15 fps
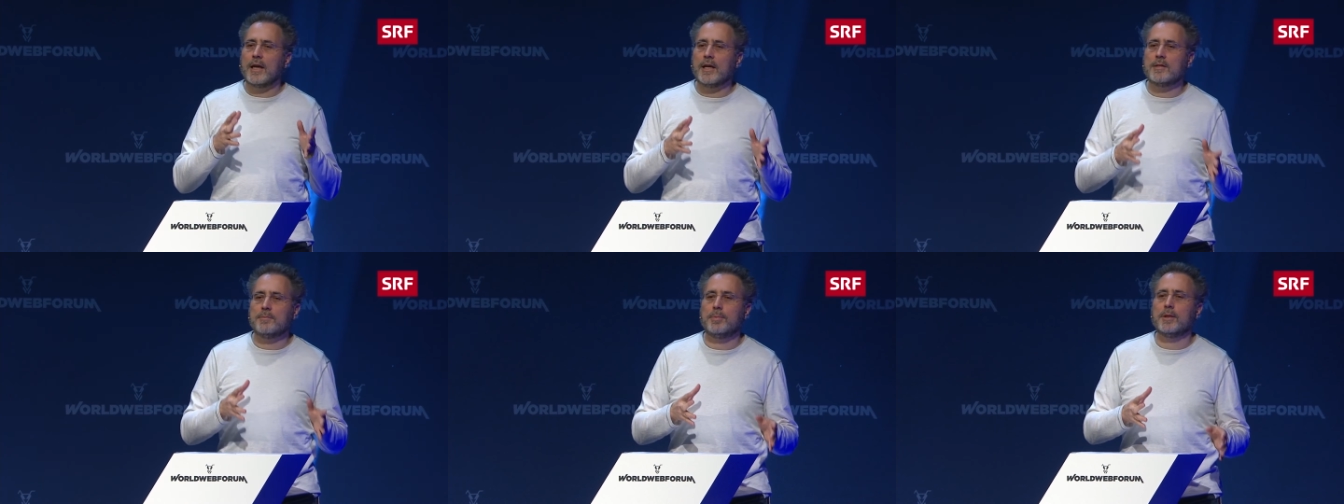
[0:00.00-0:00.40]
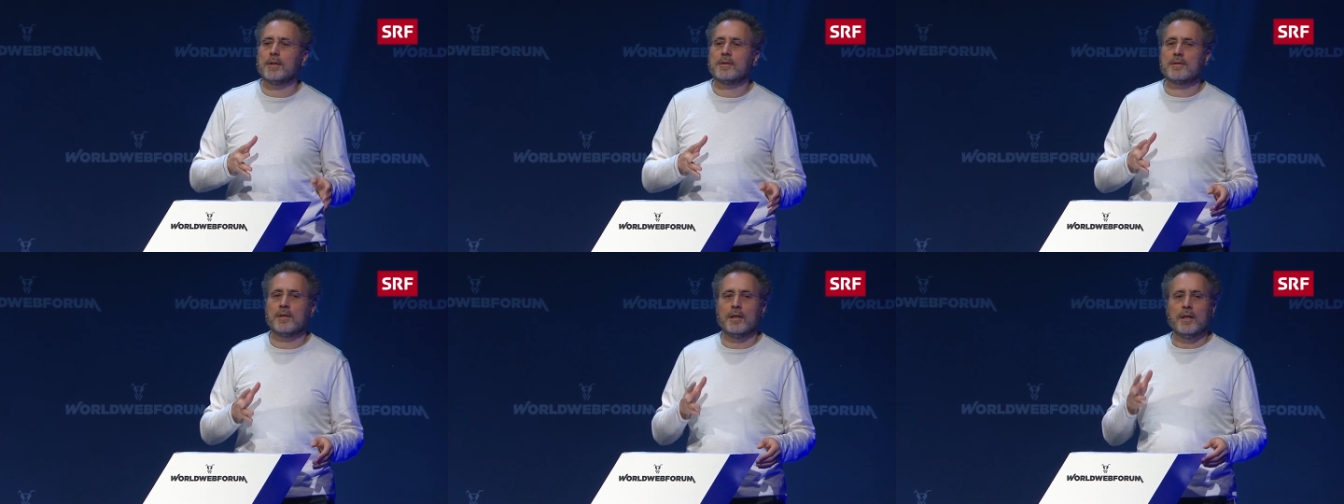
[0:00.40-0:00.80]
had
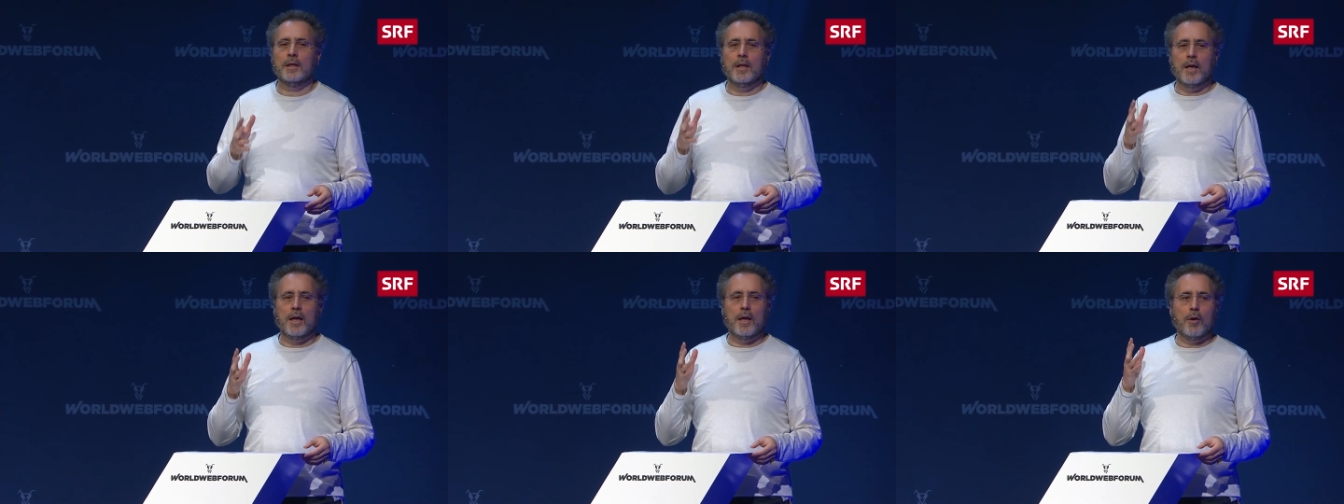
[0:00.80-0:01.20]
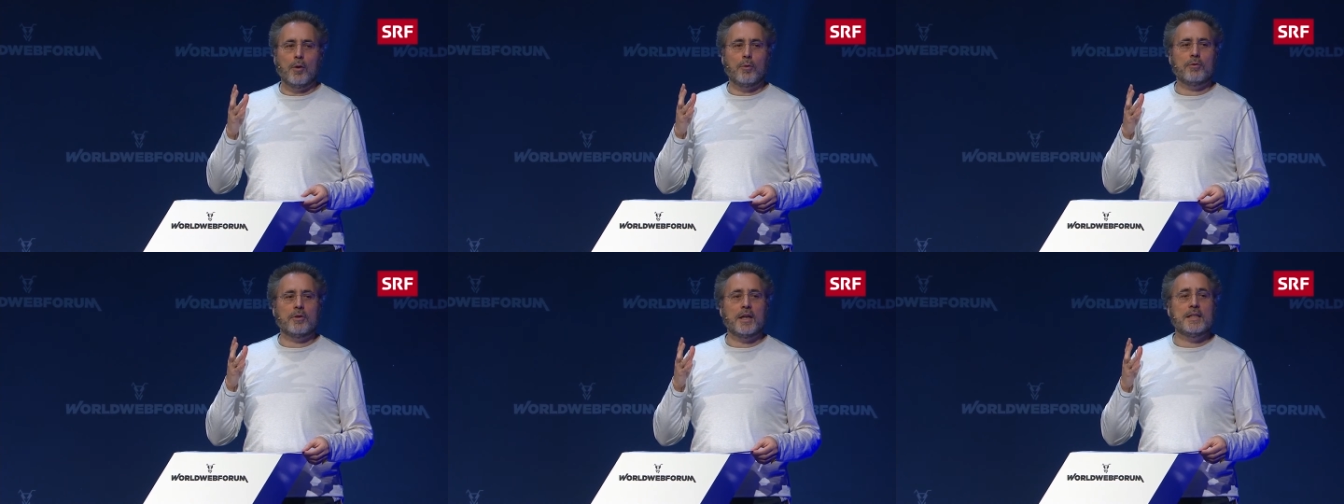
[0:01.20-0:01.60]
built uh,
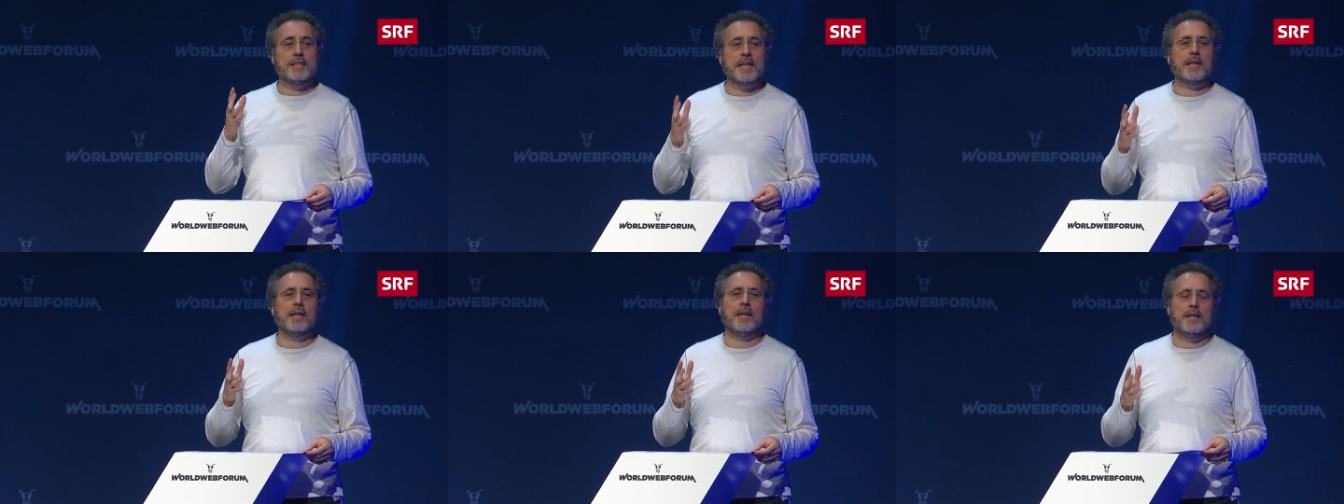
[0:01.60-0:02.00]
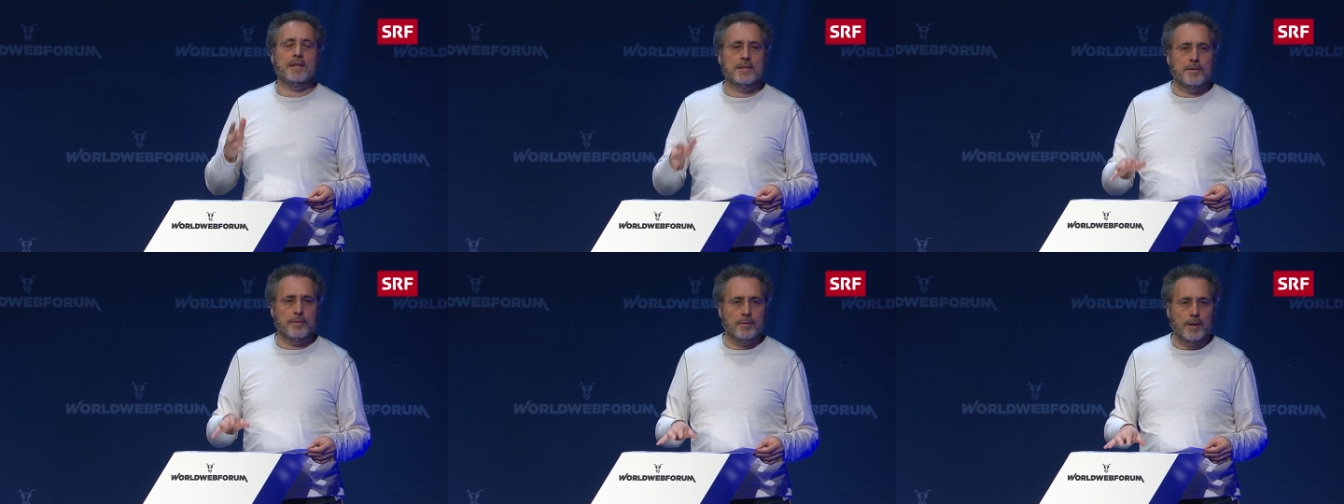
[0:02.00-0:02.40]
over a
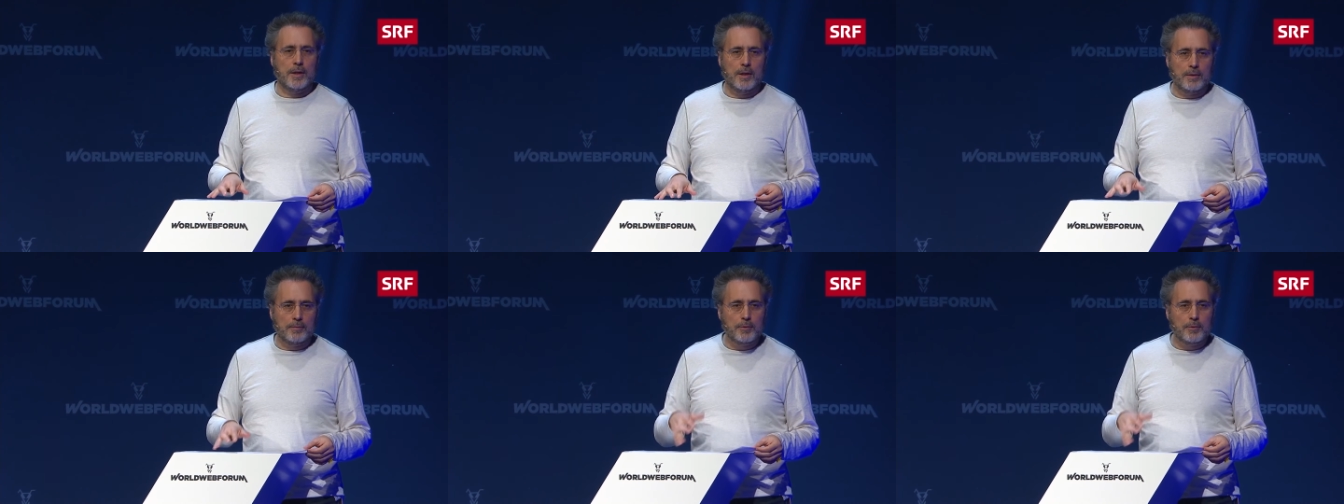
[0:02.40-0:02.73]
decade uh,